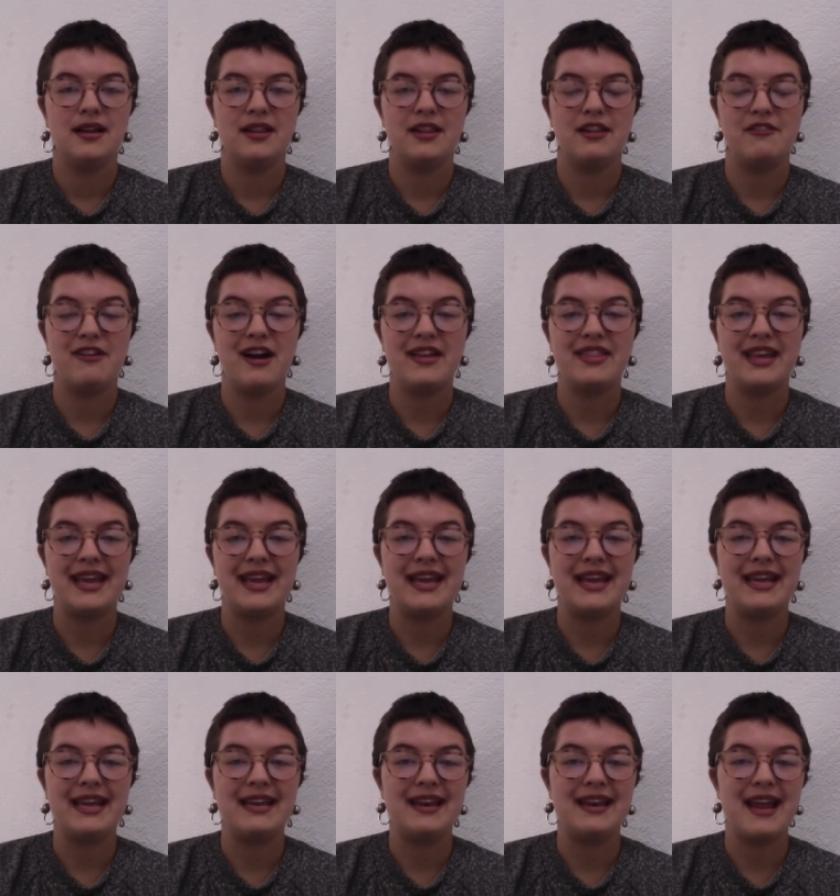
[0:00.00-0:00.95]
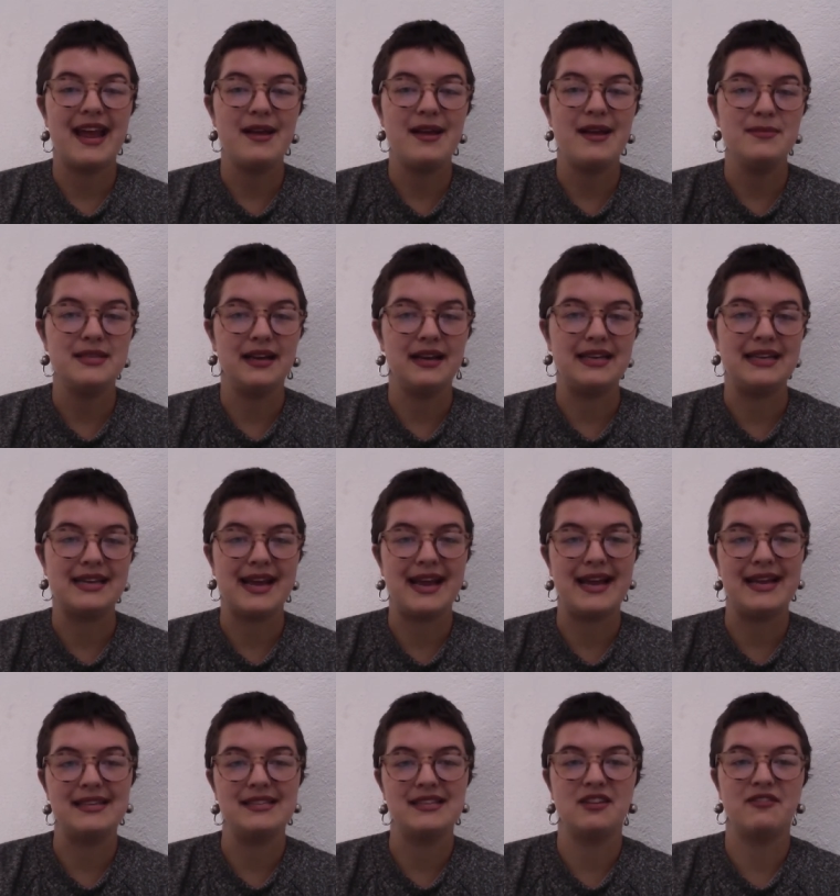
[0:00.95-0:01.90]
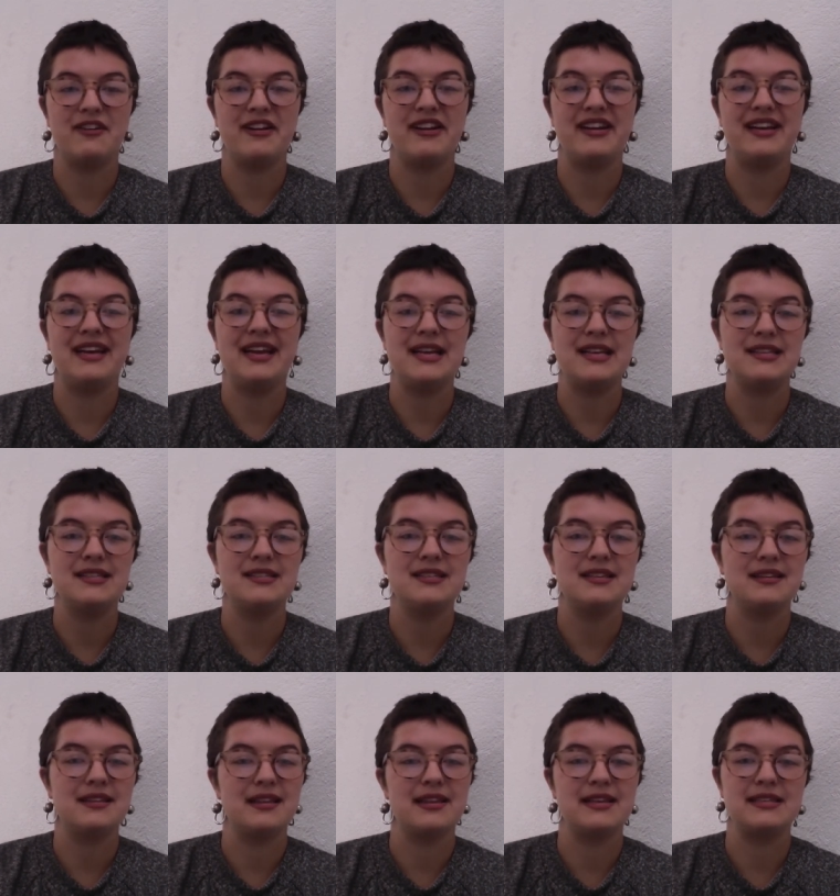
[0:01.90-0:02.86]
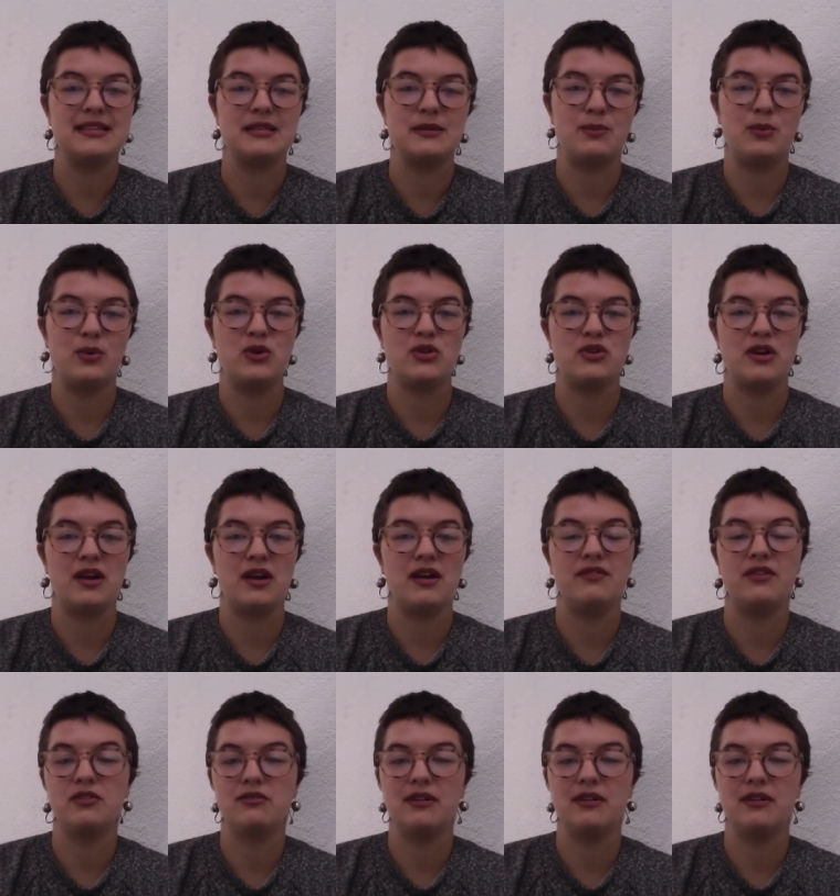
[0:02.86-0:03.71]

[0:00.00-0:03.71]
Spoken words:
The fact that he names her indicates at the very least that this is a portrait of